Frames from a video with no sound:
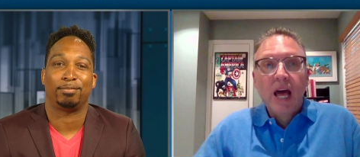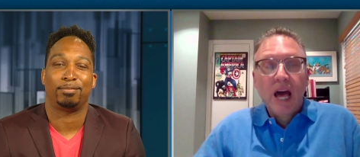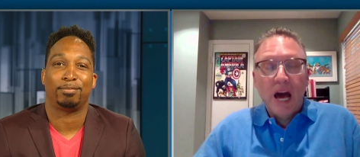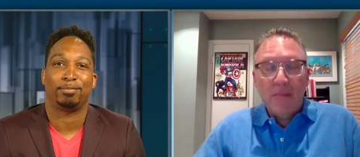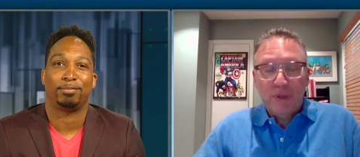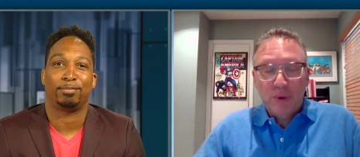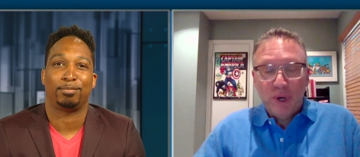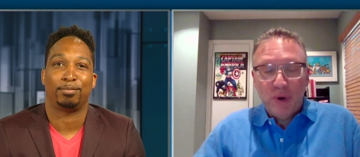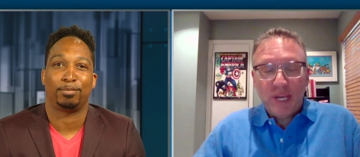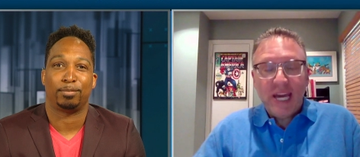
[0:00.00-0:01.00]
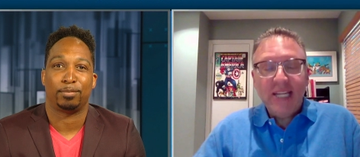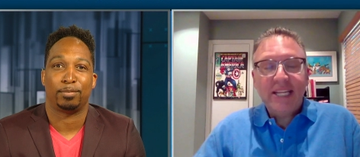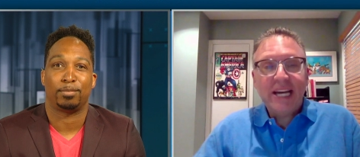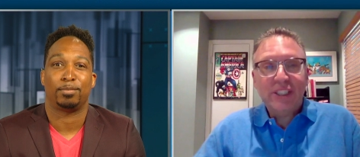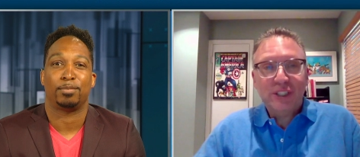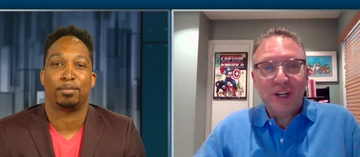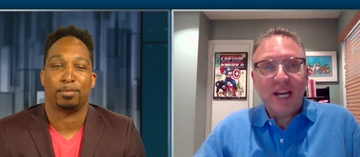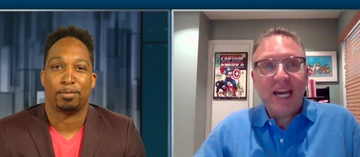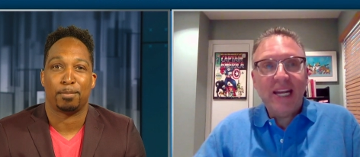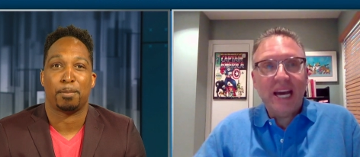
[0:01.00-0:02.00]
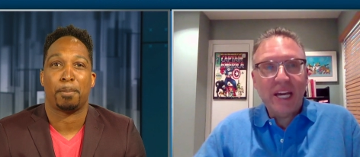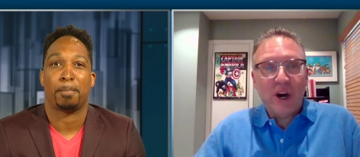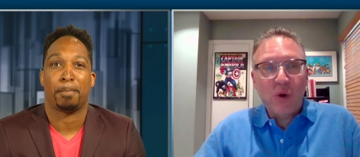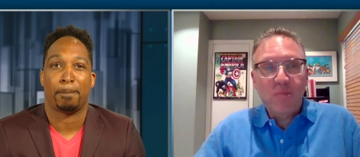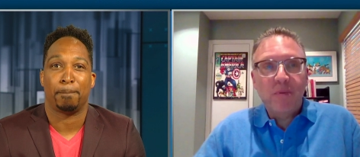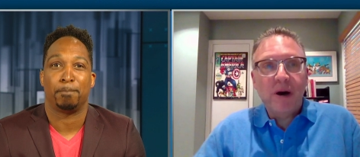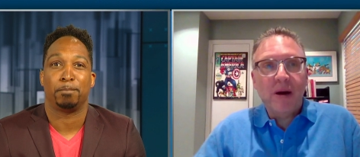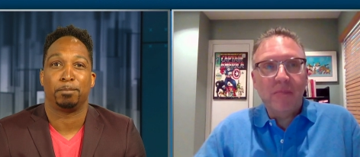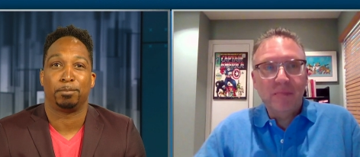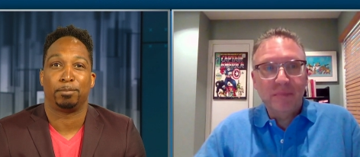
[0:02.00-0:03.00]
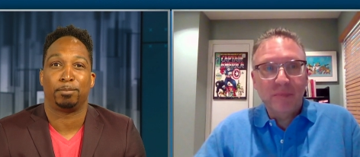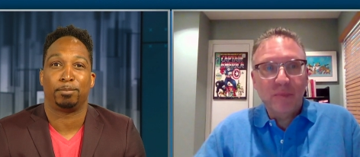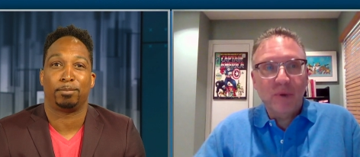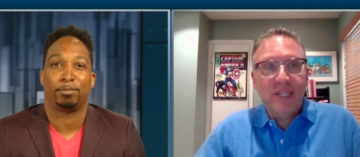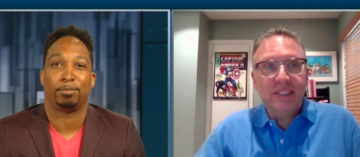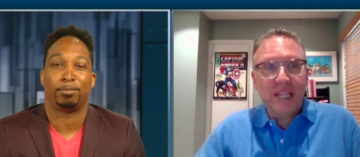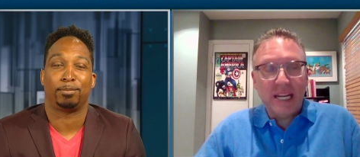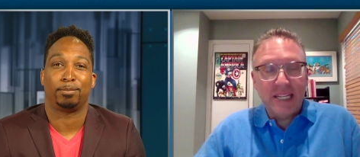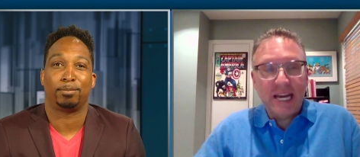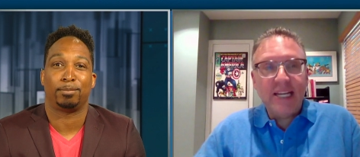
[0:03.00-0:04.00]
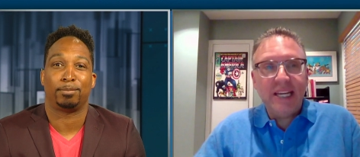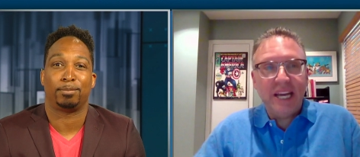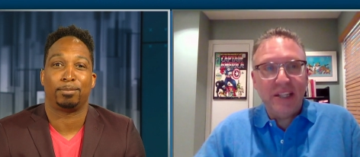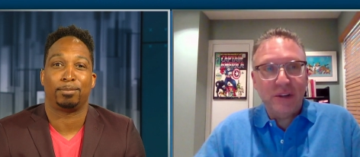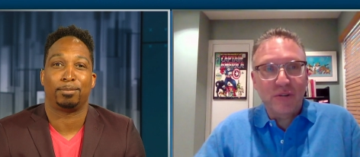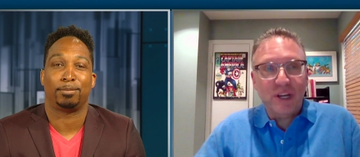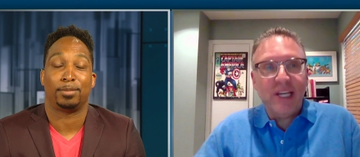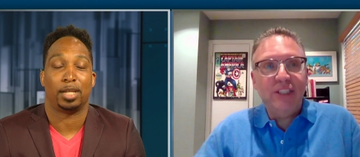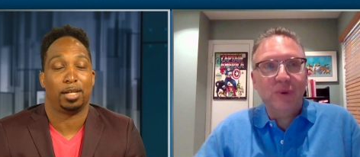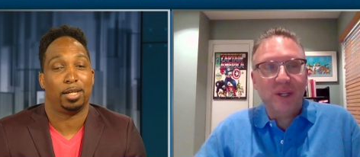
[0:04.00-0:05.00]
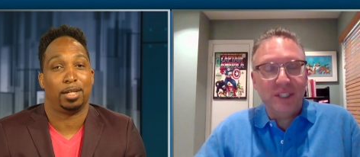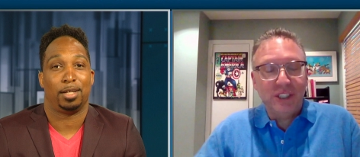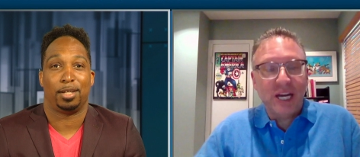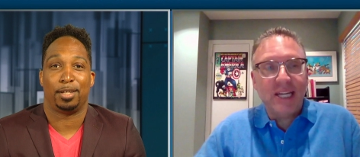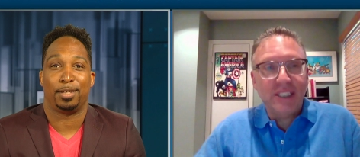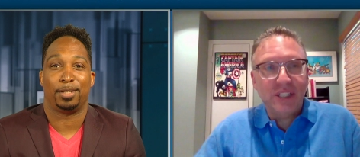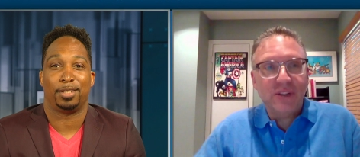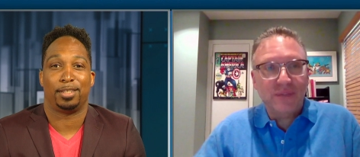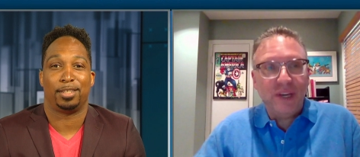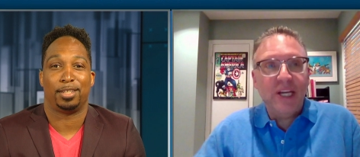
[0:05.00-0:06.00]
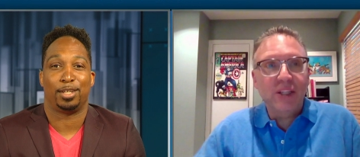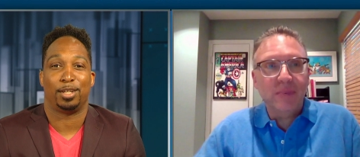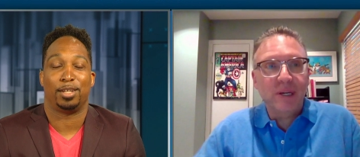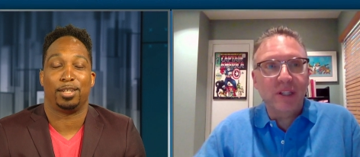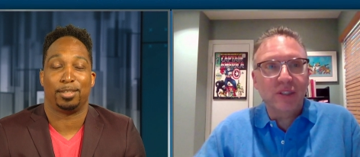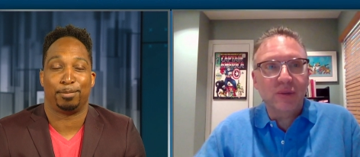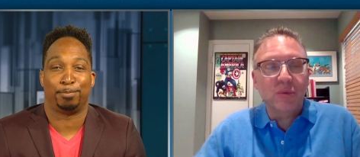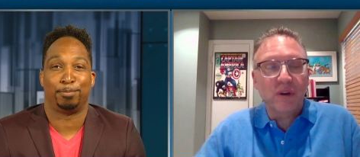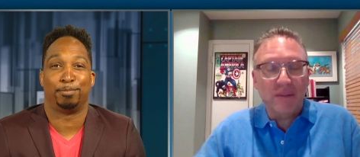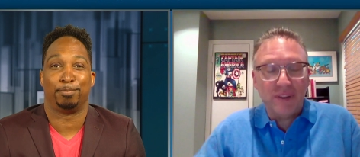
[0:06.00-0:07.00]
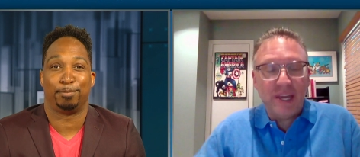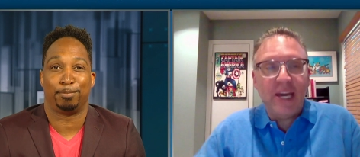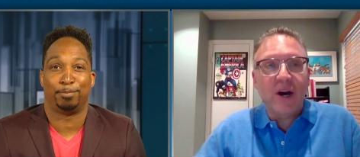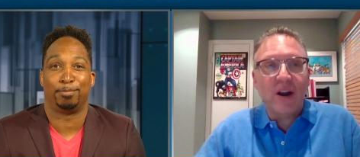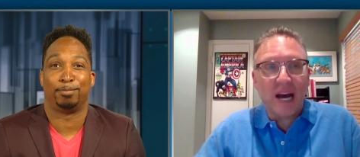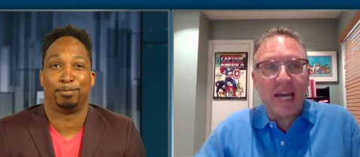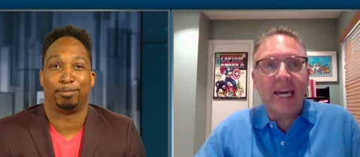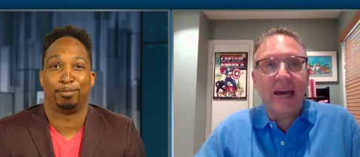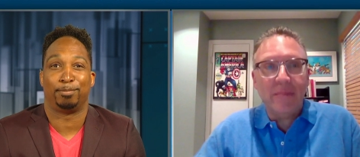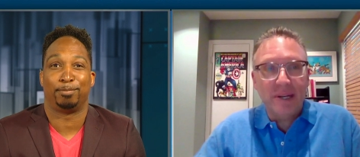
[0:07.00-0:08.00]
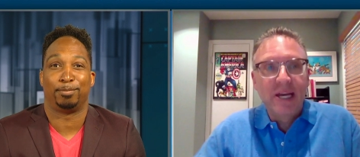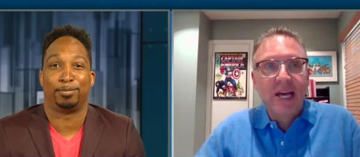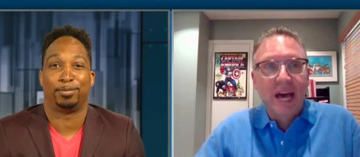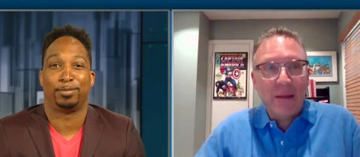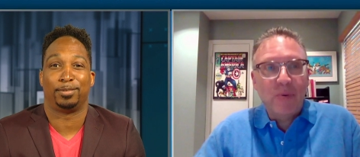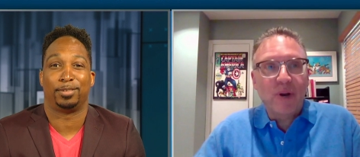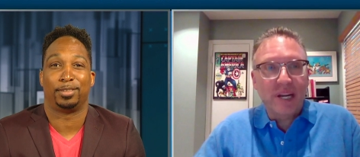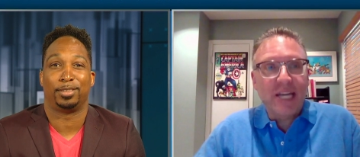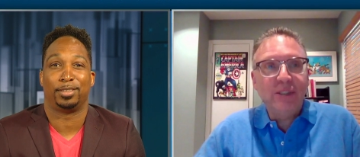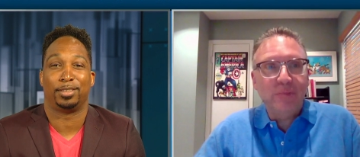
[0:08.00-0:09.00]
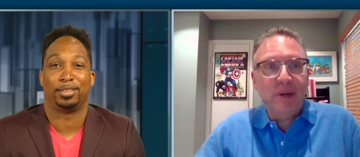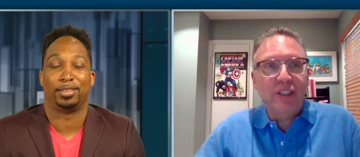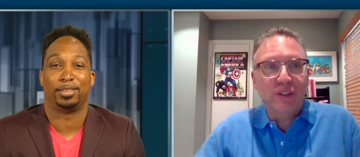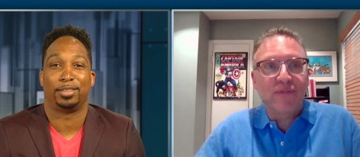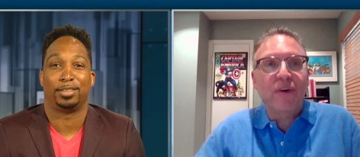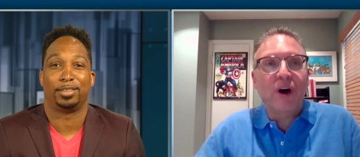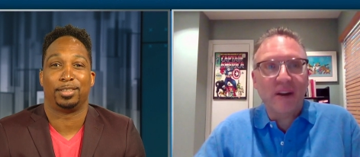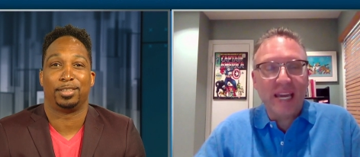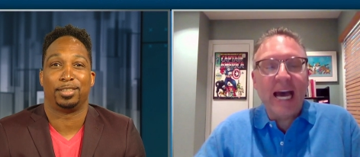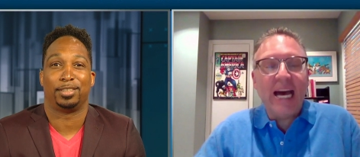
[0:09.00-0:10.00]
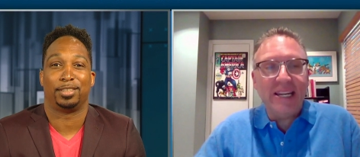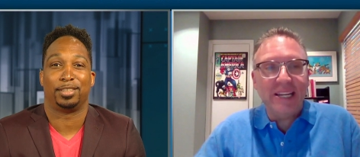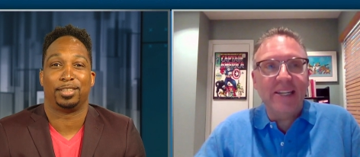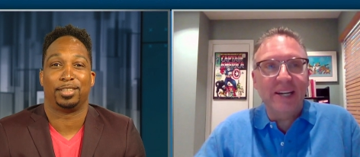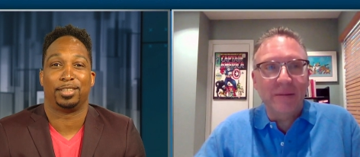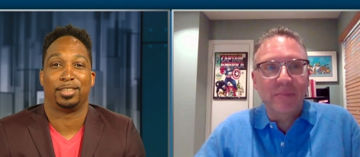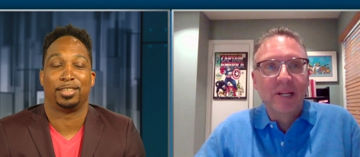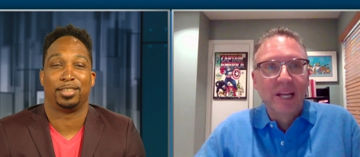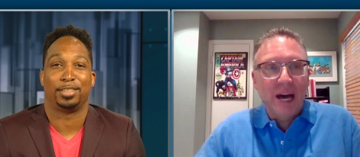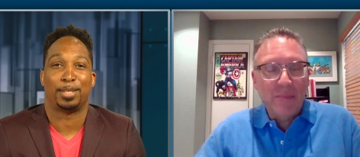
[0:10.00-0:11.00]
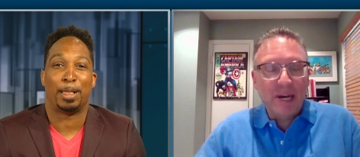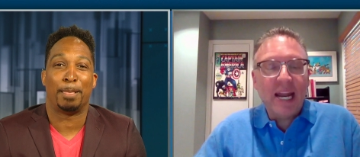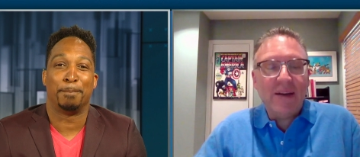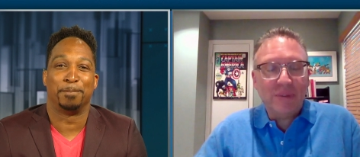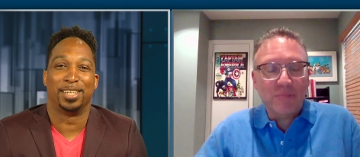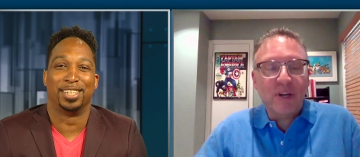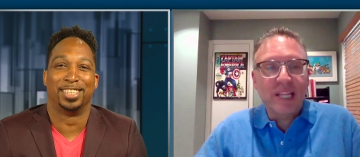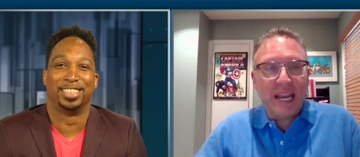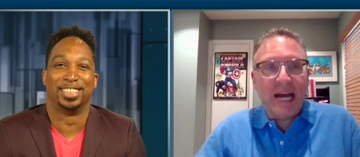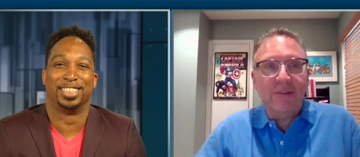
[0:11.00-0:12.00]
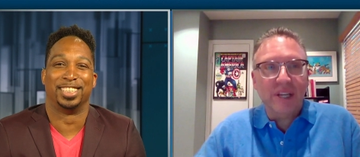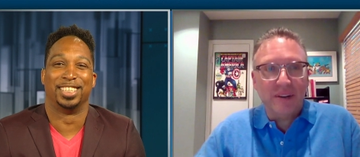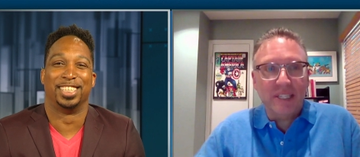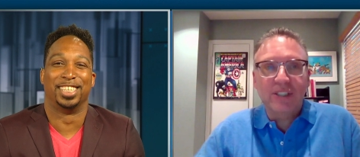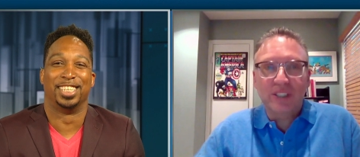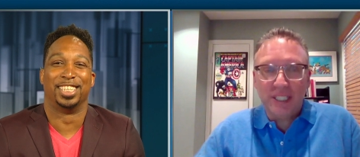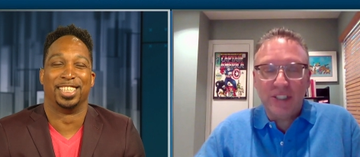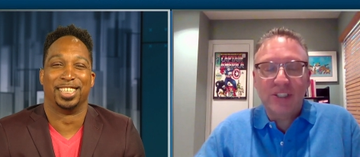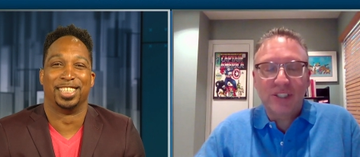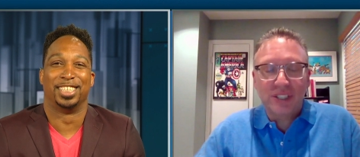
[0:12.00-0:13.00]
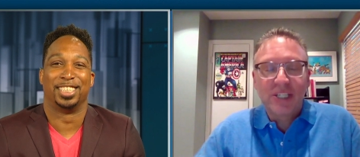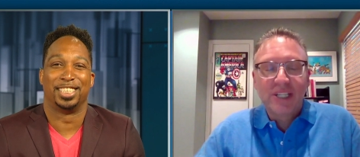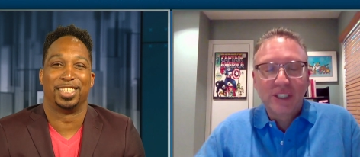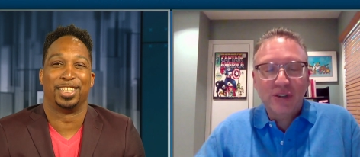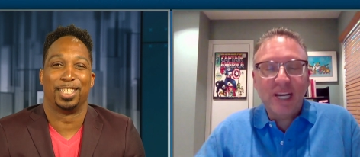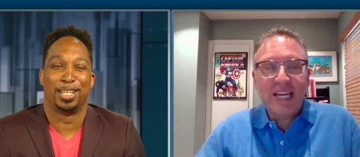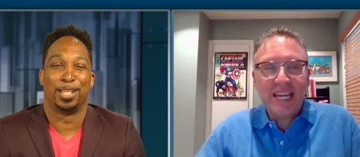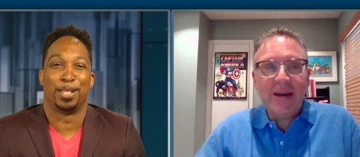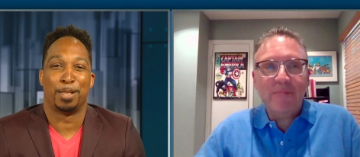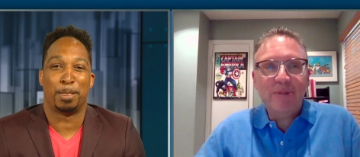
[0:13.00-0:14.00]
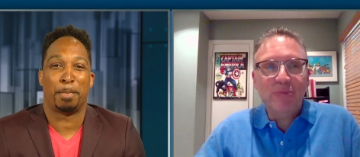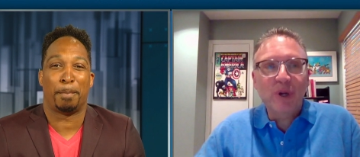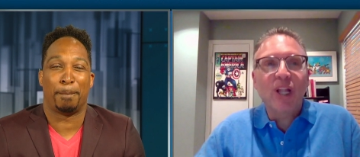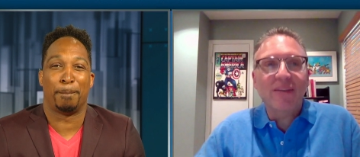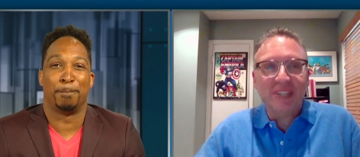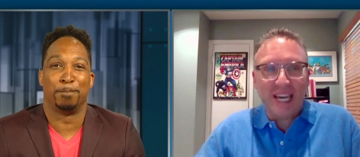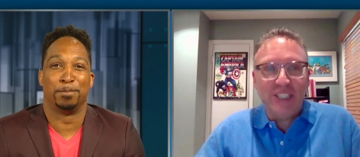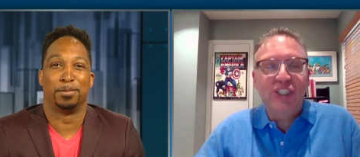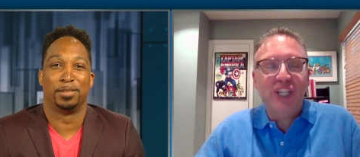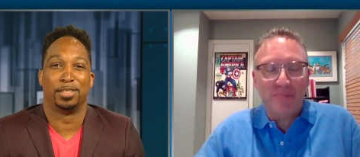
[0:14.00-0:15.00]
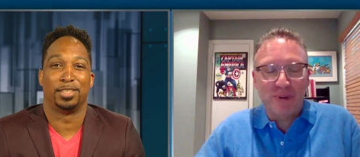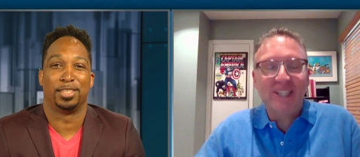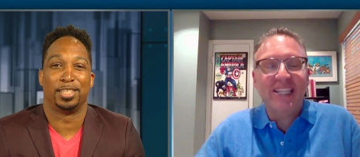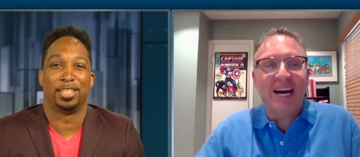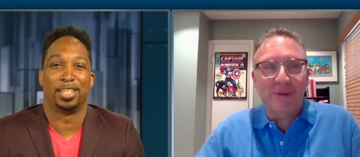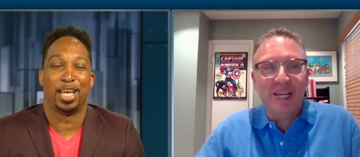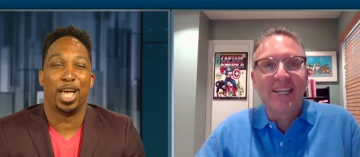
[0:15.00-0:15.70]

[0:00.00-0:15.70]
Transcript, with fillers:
Speaker 1: I'm doing okay, Dexter, and I hope it's not 98 degrees when the Giants hit the field, because wherever they are, I am, and I bought a nice big safari hat, and I'm going to have to bring that out there. It's training camp is, we all have to get in shape, put it that way.